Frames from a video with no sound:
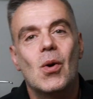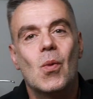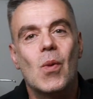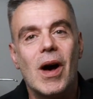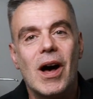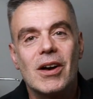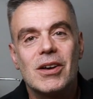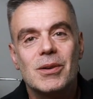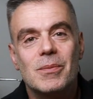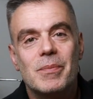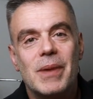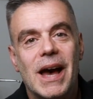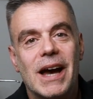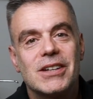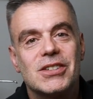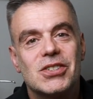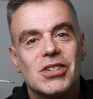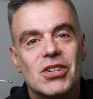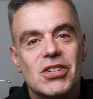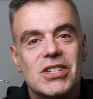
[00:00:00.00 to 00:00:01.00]
Welcome
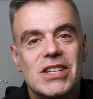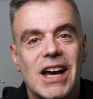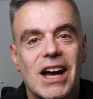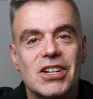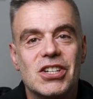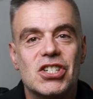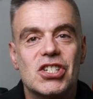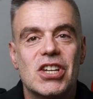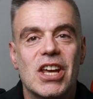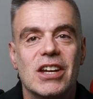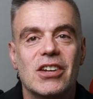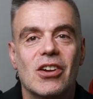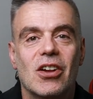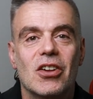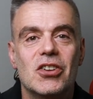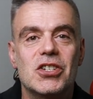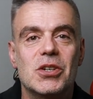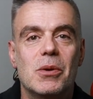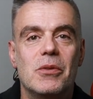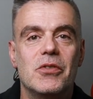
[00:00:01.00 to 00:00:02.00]
back to Touch
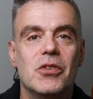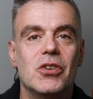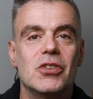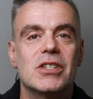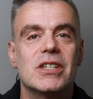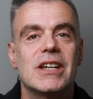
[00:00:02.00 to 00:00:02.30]
Technology Review.